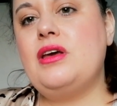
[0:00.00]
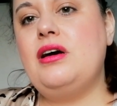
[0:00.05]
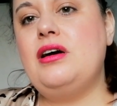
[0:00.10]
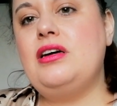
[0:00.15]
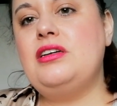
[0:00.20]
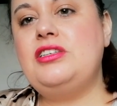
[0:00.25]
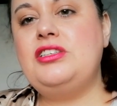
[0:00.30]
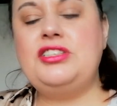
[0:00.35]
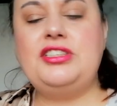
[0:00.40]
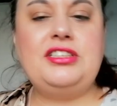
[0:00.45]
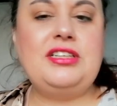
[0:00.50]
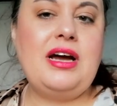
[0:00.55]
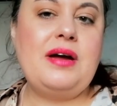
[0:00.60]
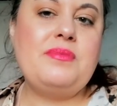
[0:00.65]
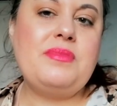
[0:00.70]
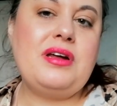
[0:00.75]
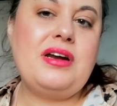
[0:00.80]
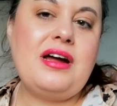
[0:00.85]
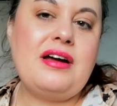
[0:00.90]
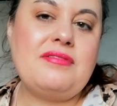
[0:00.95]
It's a
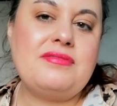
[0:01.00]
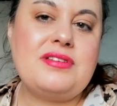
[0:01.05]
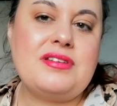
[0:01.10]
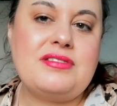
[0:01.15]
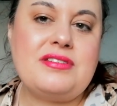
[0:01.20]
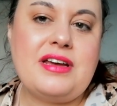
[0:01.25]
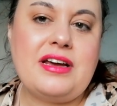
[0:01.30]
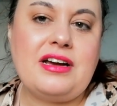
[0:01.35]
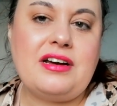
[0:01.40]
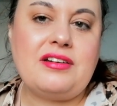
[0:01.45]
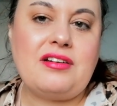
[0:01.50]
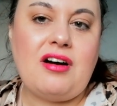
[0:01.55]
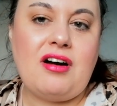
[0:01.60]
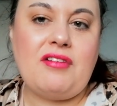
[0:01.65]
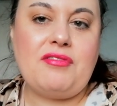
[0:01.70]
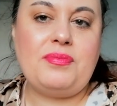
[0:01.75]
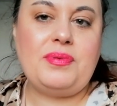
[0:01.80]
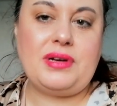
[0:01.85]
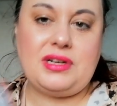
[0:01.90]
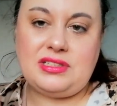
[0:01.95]
shame that I have to take it
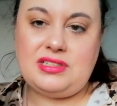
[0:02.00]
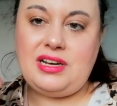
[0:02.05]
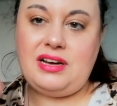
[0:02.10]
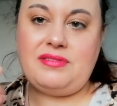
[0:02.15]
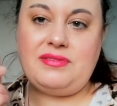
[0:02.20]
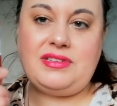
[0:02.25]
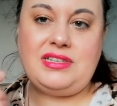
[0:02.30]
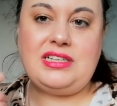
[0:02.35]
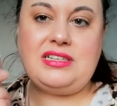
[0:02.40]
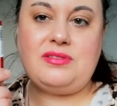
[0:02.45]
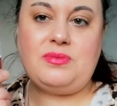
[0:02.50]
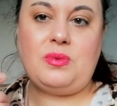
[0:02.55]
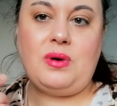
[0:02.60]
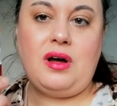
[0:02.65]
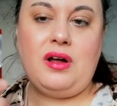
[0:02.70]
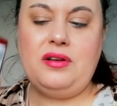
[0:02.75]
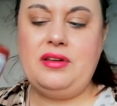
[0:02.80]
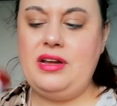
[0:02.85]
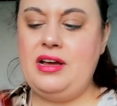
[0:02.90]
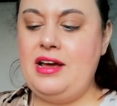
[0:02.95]
off, because I have this
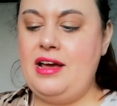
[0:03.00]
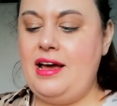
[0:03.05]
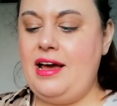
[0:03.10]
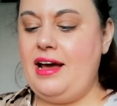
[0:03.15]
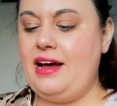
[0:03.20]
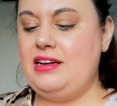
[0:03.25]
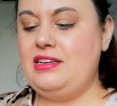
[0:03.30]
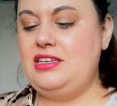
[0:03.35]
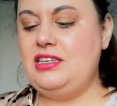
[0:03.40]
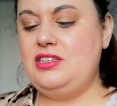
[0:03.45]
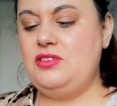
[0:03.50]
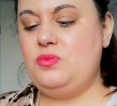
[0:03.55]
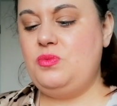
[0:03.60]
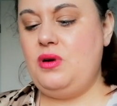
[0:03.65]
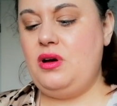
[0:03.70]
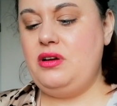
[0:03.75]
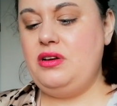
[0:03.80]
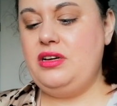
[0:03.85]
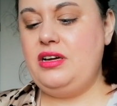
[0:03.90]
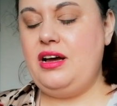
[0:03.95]
one, and this
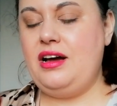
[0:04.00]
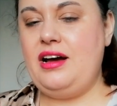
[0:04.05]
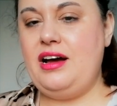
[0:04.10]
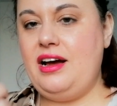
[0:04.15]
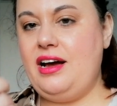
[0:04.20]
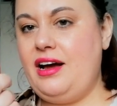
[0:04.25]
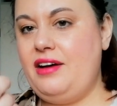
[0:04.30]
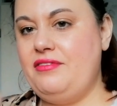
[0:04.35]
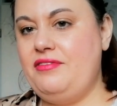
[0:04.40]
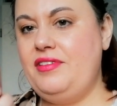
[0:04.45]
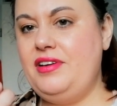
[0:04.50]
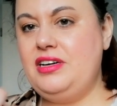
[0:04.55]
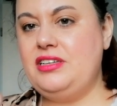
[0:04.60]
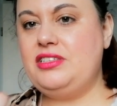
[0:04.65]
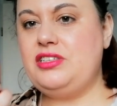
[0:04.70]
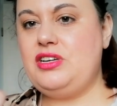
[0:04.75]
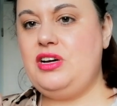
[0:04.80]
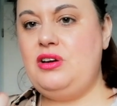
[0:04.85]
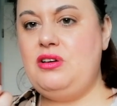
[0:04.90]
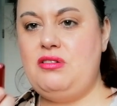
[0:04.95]
one I think
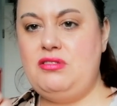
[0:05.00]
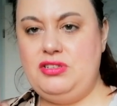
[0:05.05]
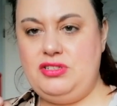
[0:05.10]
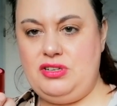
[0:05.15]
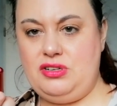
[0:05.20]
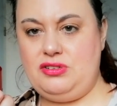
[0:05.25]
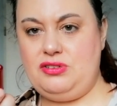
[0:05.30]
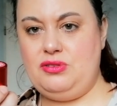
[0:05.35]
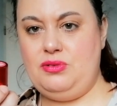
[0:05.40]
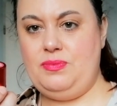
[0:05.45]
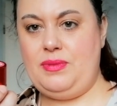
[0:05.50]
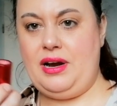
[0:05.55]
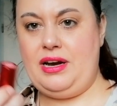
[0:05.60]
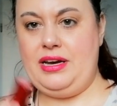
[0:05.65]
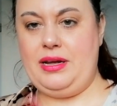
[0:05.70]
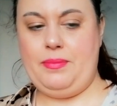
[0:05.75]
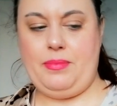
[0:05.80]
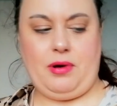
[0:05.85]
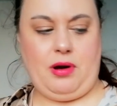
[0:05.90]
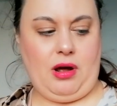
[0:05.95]
is closer to my
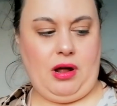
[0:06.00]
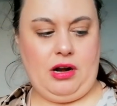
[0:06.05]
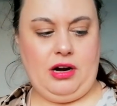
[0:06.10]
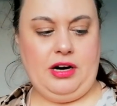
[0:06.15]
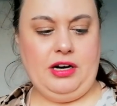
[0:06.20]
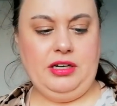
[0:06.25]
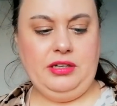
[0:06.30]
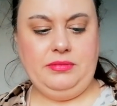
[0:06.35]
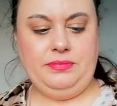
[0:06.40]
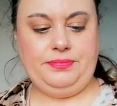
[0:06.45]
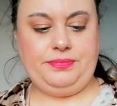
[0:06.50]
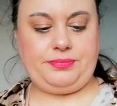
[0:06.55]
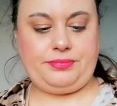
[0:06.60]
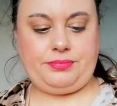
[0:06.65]
lip color.